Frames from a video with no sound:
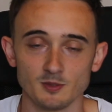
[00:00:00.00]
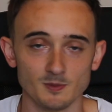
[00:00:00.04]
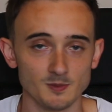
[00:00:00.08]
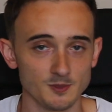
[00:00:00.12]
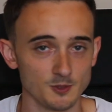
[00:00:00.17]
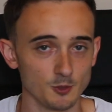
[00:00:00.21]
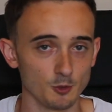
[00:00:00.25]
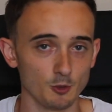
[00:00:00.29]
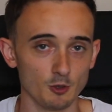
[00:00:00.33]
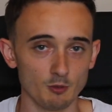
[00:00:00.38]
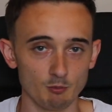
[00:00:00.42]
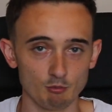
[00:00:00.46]
some
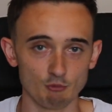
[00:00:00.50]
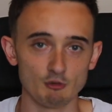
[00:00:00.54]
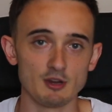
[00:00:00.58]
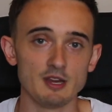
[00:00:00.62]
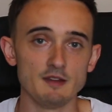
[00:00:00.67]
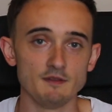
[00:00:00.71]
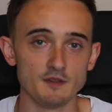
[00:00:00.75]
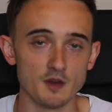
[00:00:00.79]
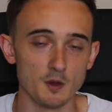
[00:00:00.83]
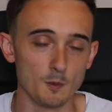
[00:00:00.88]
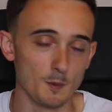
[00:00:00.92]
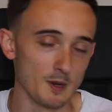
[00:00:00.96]
sort of
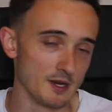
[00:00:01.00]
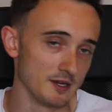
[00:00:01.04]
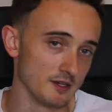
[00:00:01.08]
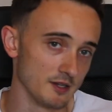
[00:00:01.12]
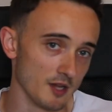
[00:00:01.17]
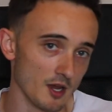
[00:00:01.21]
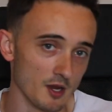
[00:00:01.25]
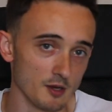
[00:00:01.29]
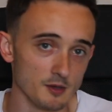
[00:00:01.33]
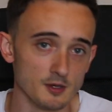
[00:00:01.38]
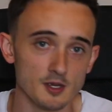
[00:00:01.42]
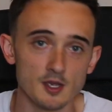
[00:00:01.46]
preview
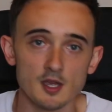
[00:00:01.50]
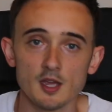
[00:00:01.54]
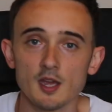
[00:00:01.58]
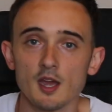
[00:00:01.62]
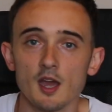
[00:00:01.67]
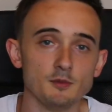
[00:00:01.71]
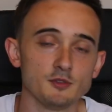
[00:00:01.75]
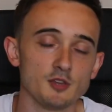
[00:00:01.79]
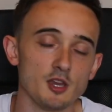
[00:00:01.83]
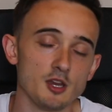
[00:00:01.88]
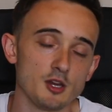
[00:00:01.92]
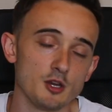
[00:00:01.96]
window,
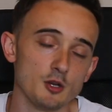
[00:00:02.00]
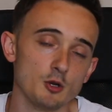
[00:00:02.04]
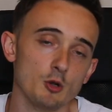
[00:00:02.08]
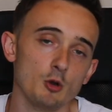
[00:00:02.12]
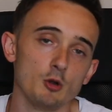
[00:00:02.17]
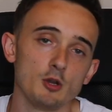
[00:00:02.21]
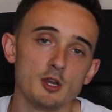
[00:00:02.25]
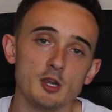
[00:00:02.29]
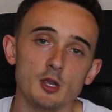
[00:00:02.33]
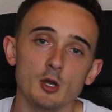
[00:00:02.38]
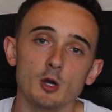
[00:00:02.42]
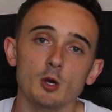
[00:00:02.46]
so you could
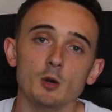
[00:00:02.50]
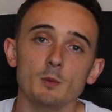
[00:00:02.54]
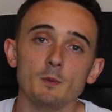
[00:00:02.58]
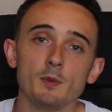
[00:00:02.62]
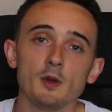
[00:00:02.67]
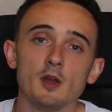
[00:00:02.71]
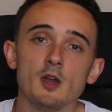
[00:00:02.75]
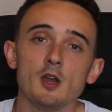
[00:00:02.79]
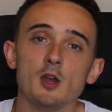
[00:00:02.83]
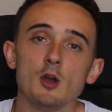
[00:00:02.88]
hook your